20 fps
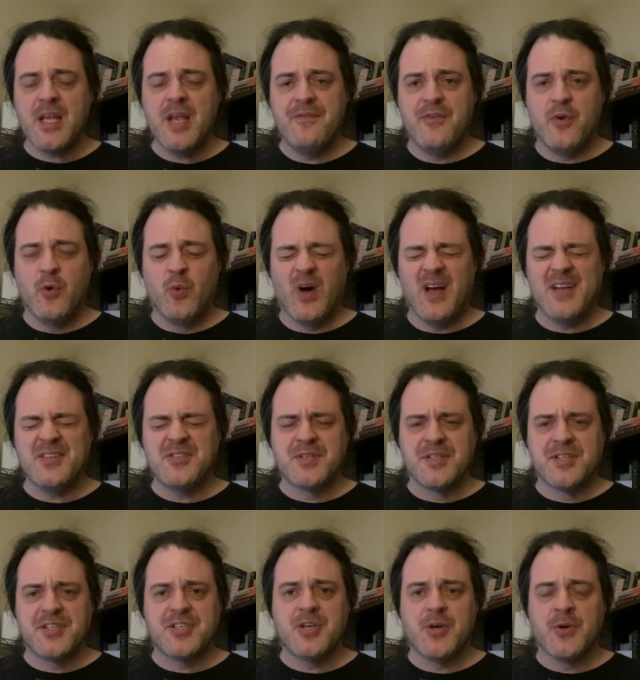if you watch the
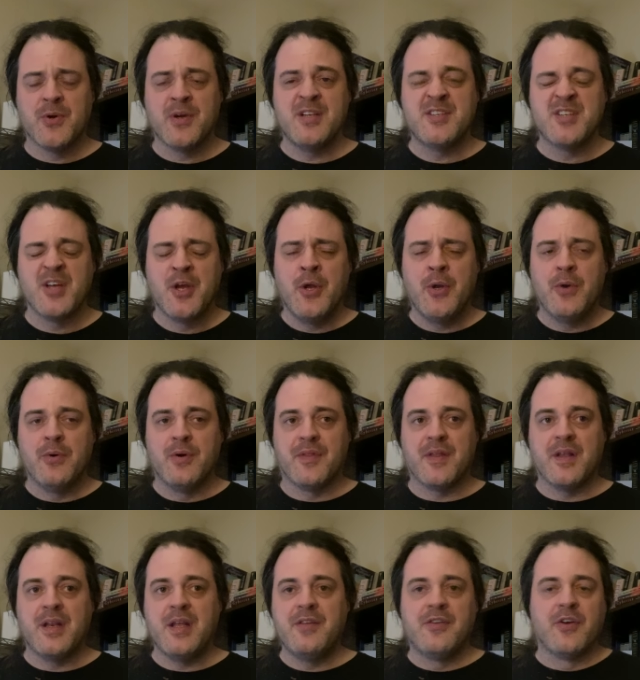series with
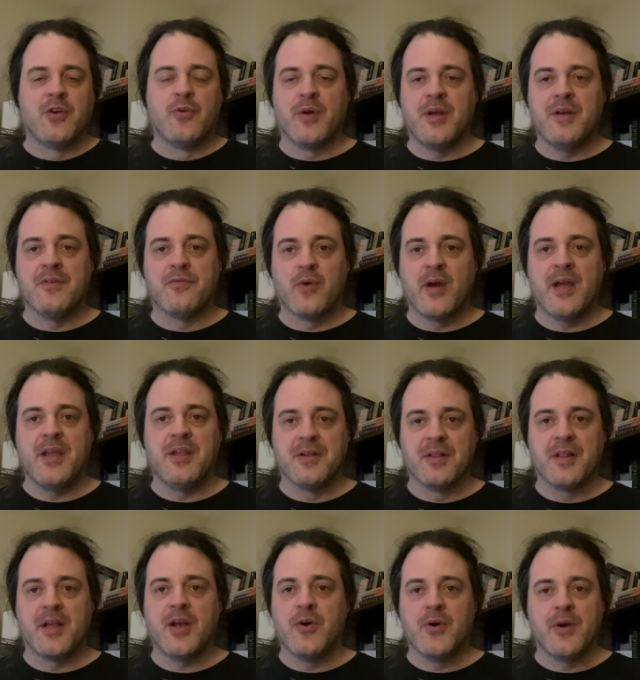any degree of
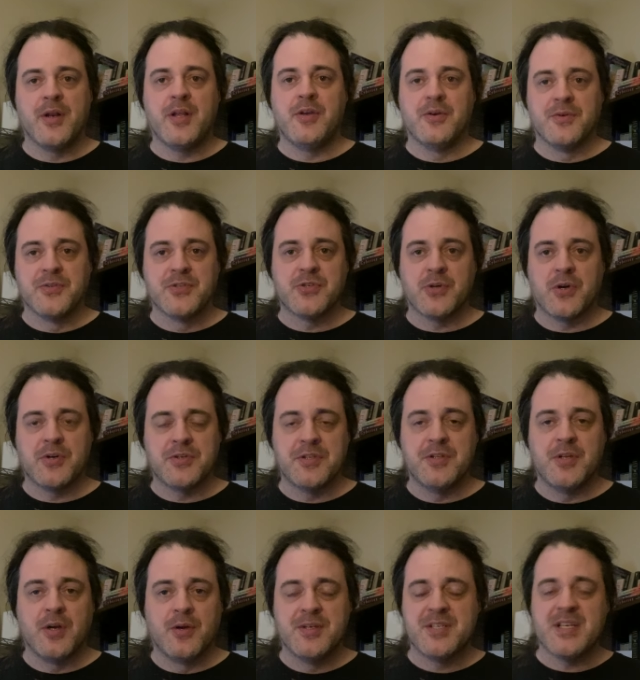regularity you'll start to
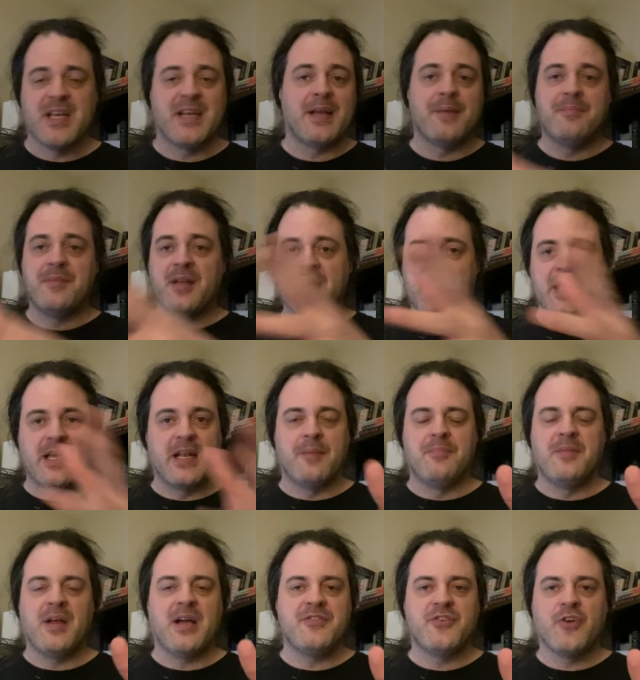notice that and I'm, again i'm
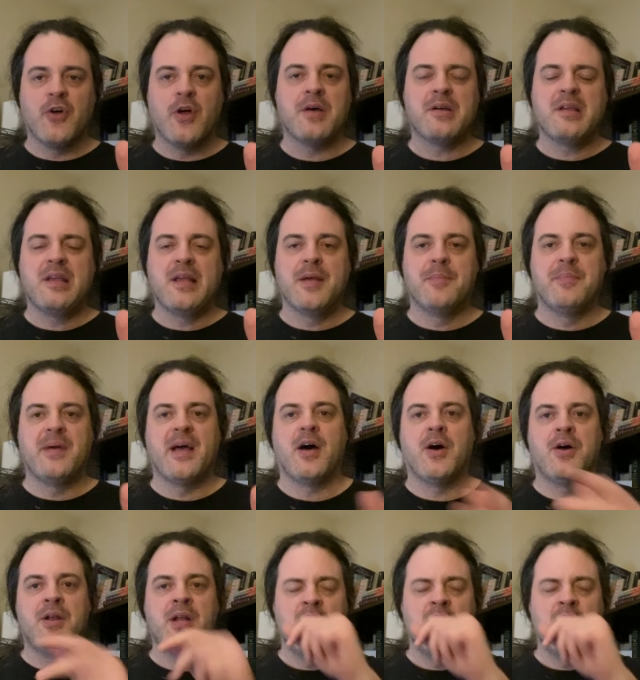not talking about